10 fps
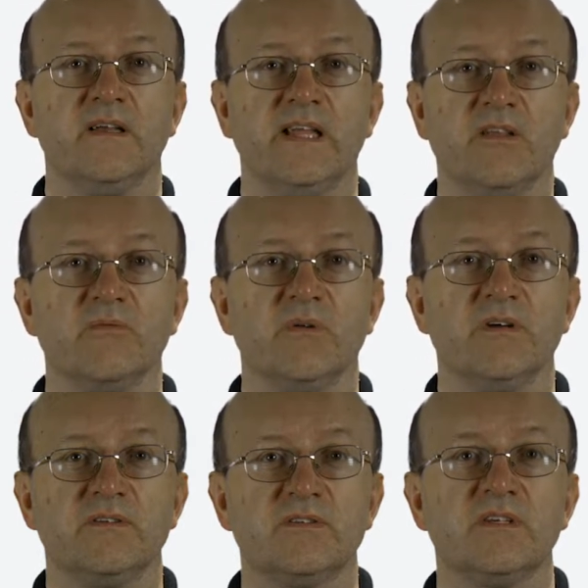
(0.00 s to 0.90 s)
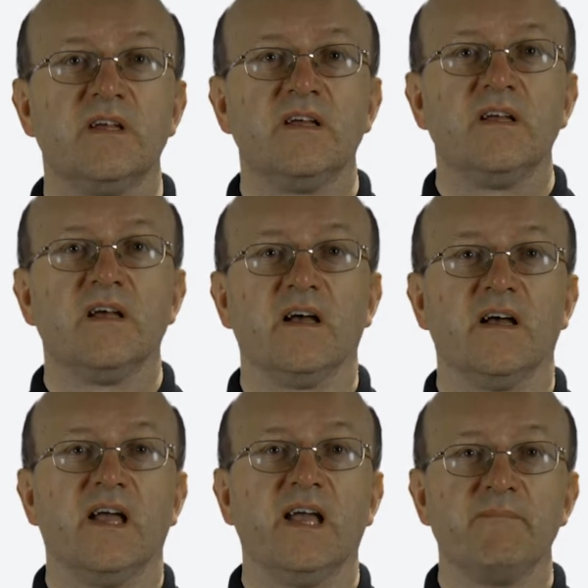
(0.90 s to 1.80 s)
In other words,
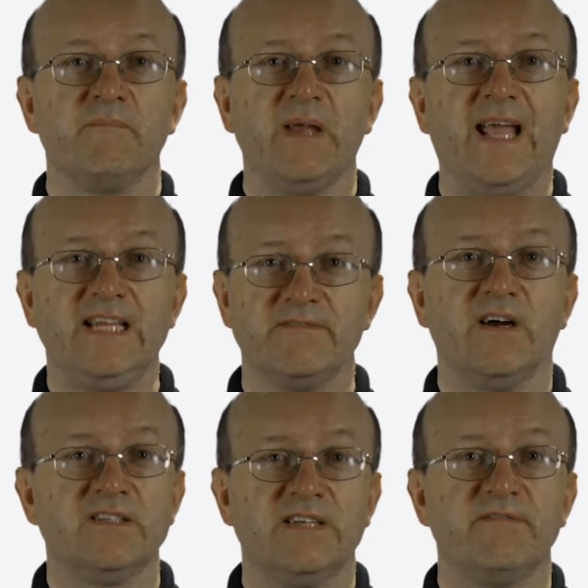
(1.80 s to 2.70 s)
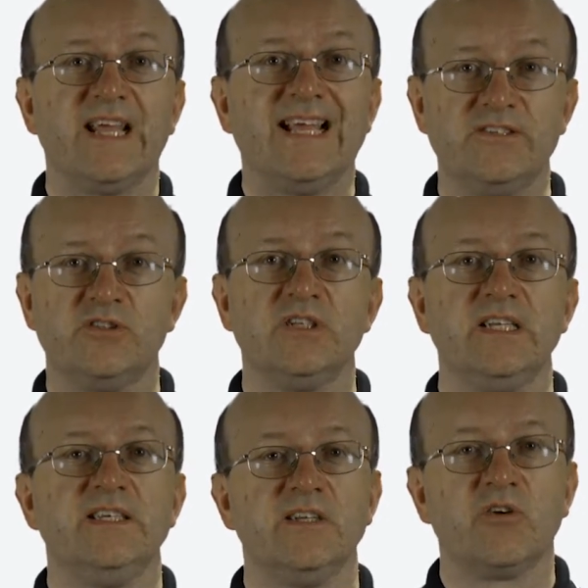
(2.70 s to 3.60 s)
A divides every integer
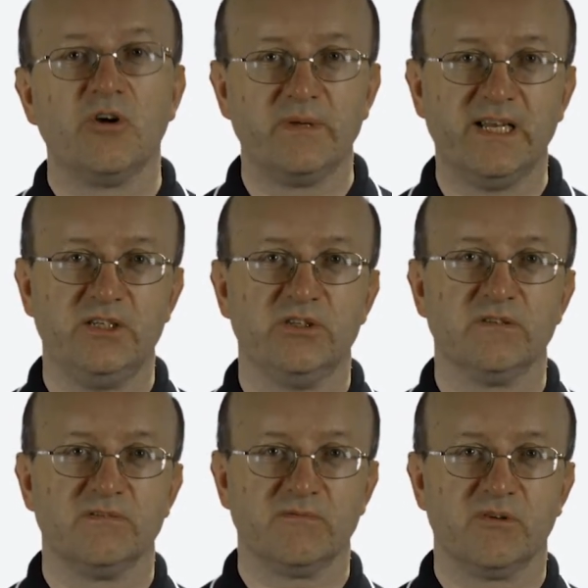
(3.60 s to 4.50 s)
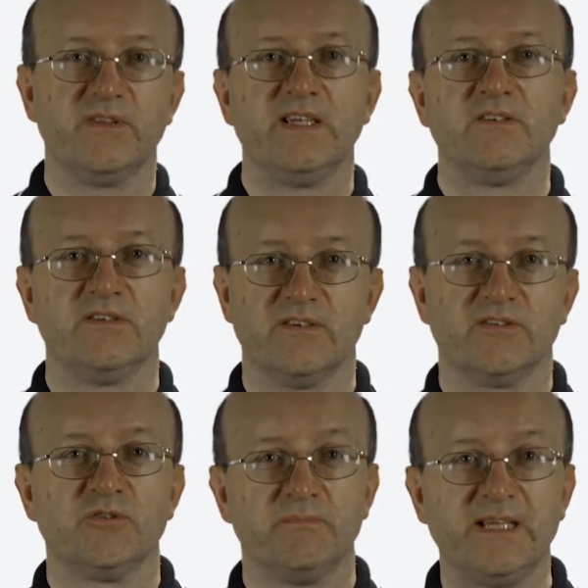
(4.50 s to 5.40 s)
linear combination of the
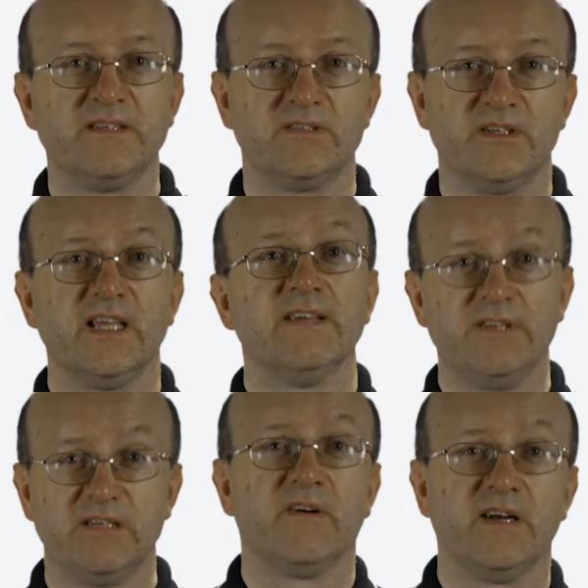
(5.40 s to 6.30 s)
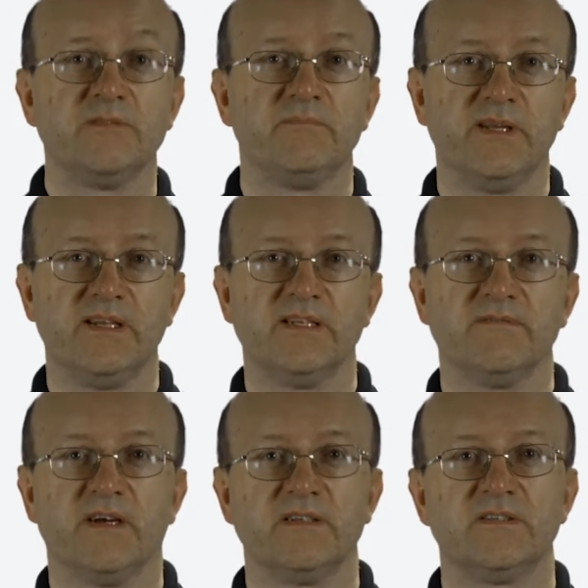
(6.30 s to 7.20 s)
integers B and C if it divides B and it
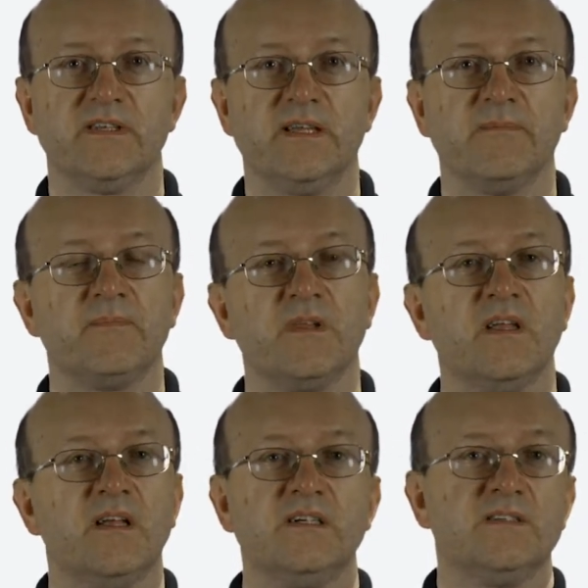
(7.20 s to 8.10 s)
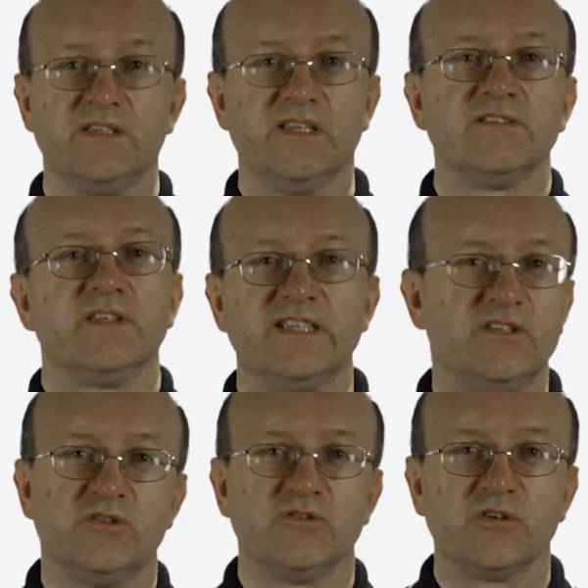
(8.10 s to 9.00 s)
divides C. I said this
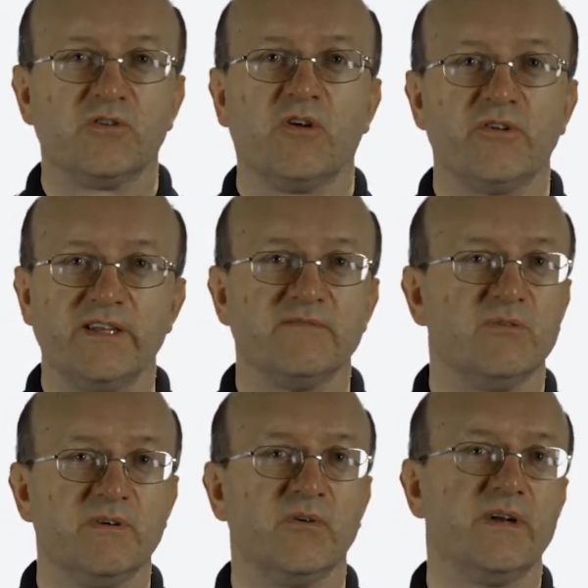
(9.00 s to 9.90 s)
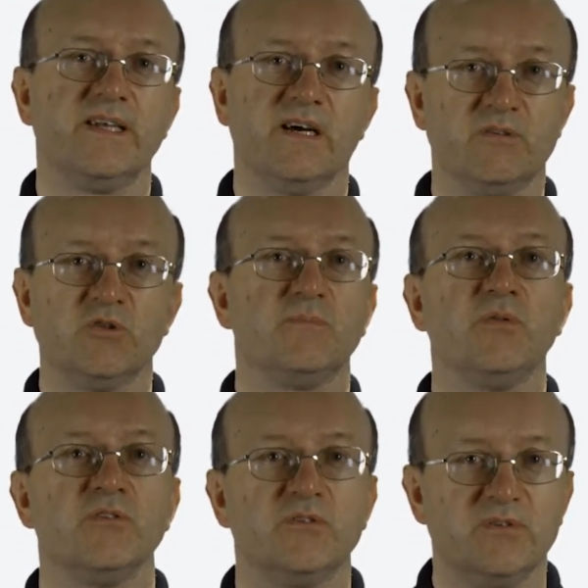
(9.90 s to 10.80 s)
is just a corollary of what we've already done. We just
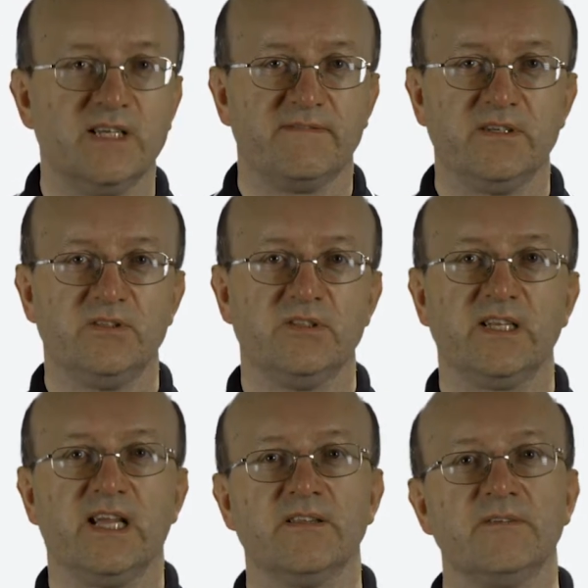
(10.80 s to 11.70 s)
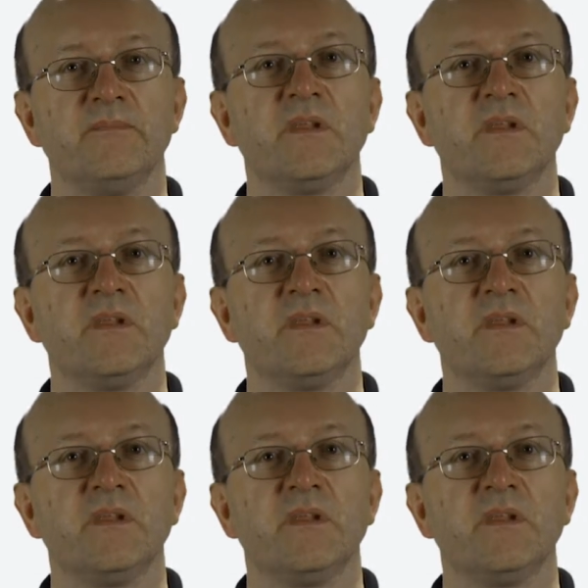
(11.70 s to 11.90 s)
put the two definitions together.